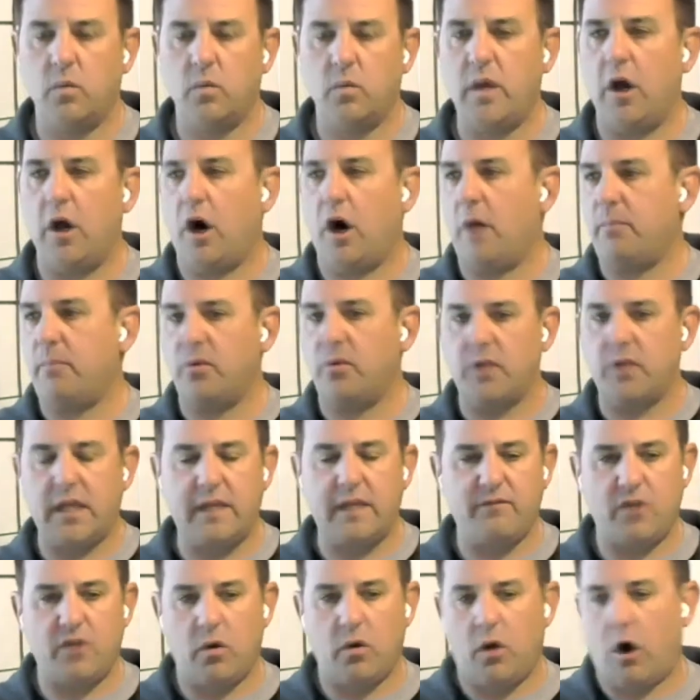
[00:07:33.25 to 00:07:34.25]
We all
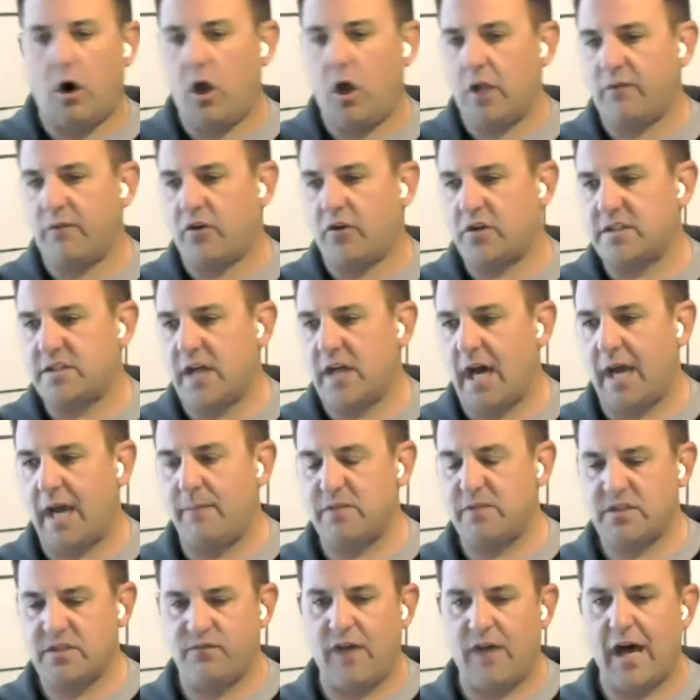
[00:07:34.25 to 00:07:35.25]
believe that all of our
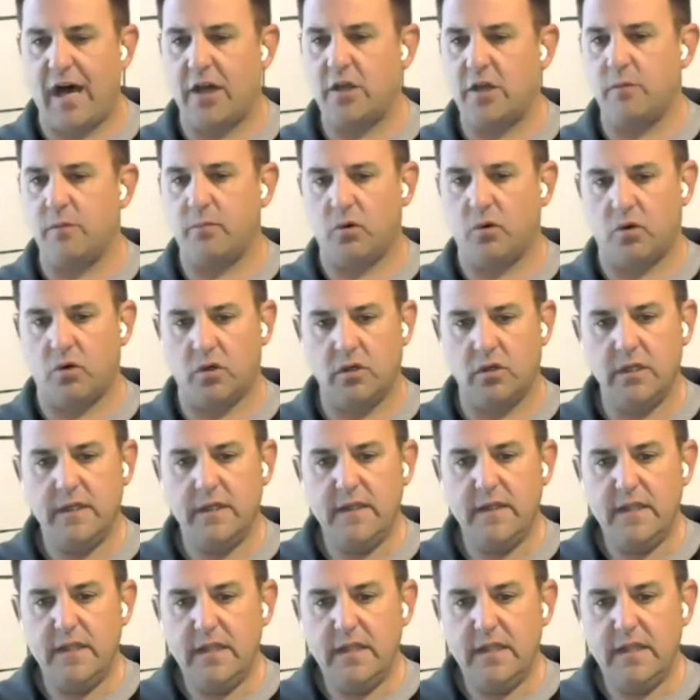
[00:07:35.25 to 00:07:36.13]
time is valuable.